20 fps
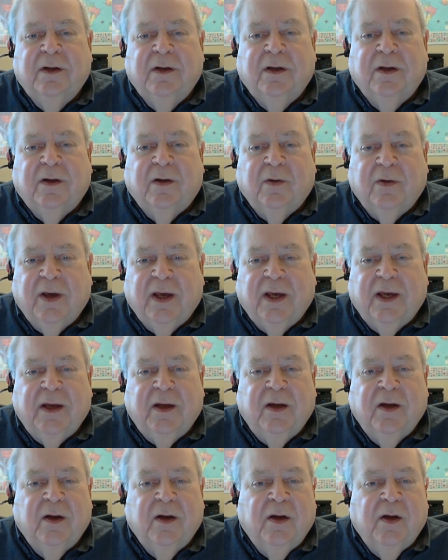
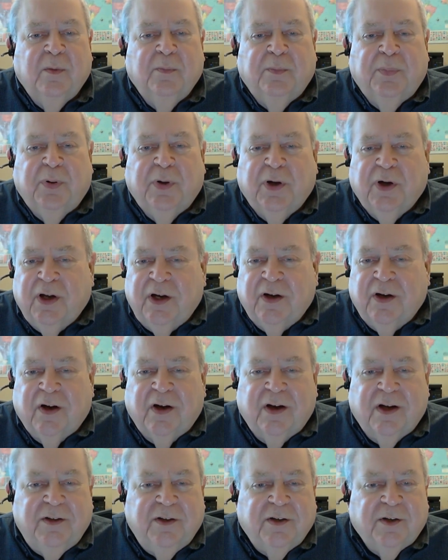Okay? Put
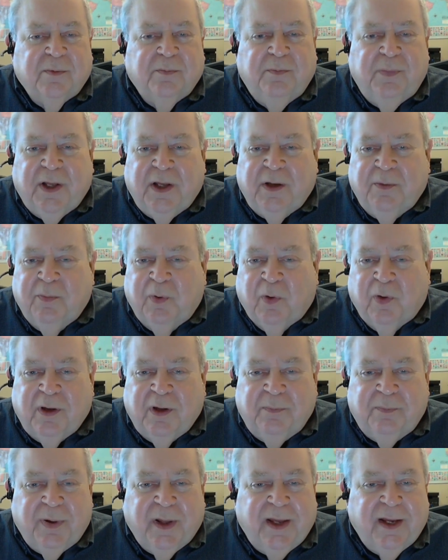on your big
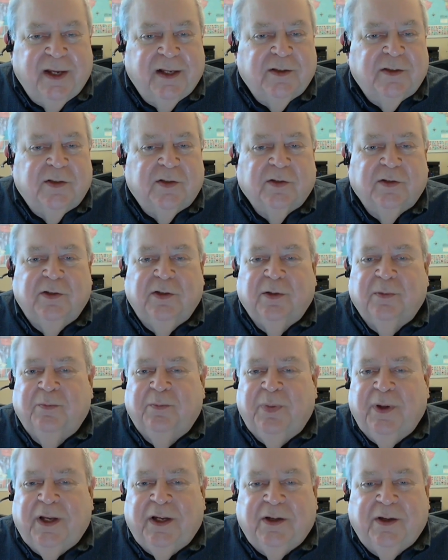boy pants or your
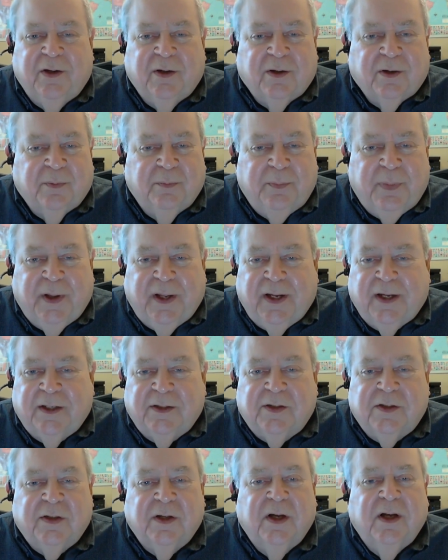big girl
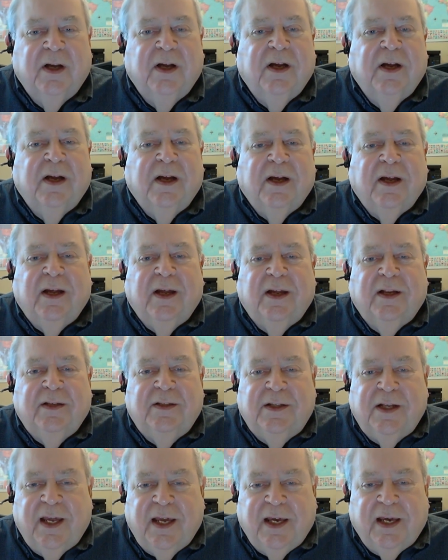pants
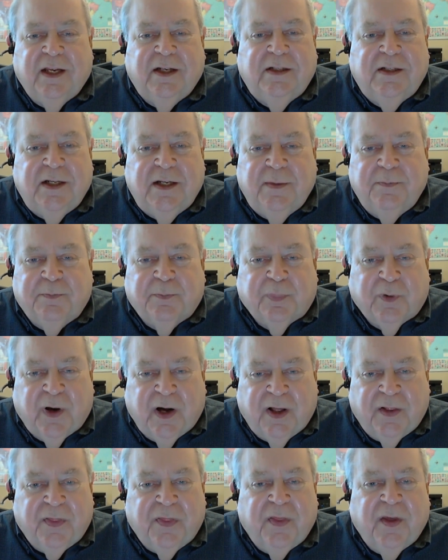and take a deep
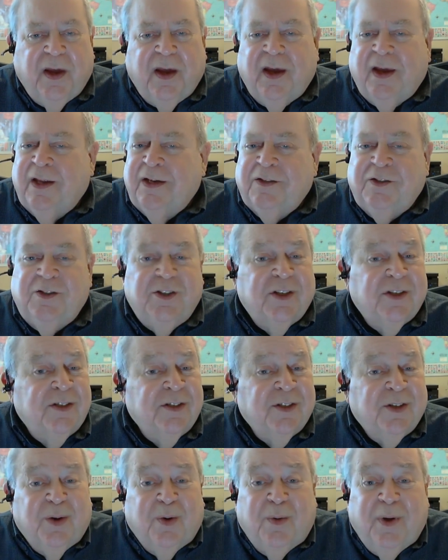breath and
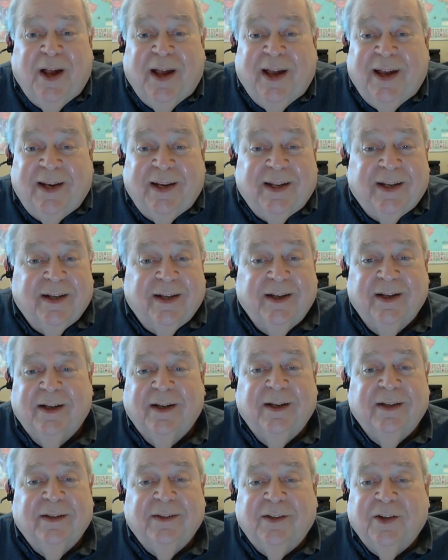just go at it.
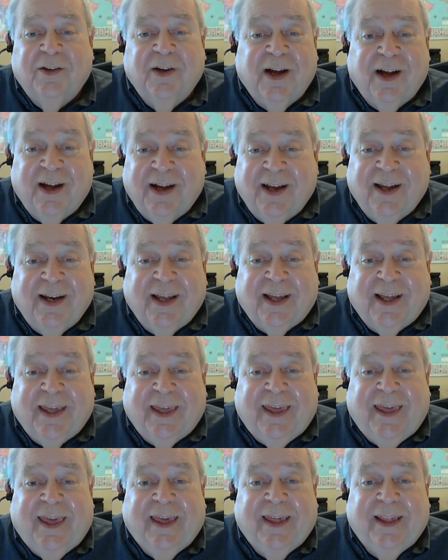They're not going to
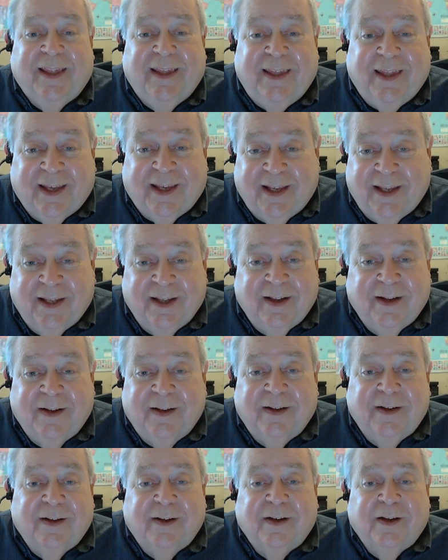kill you.
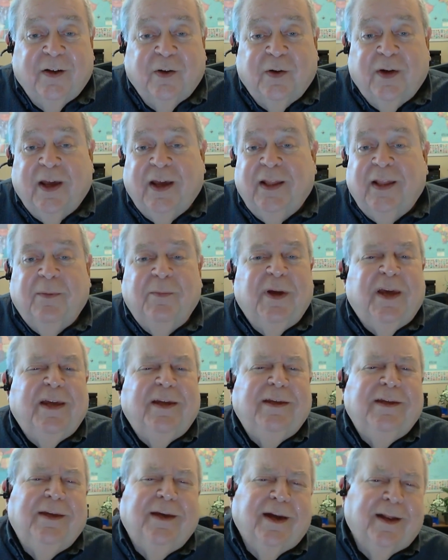Okay, they may
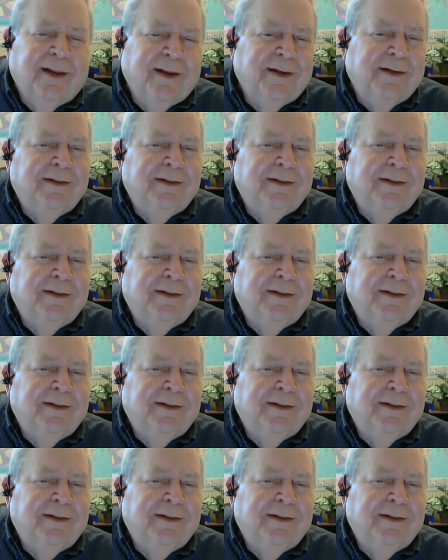yell at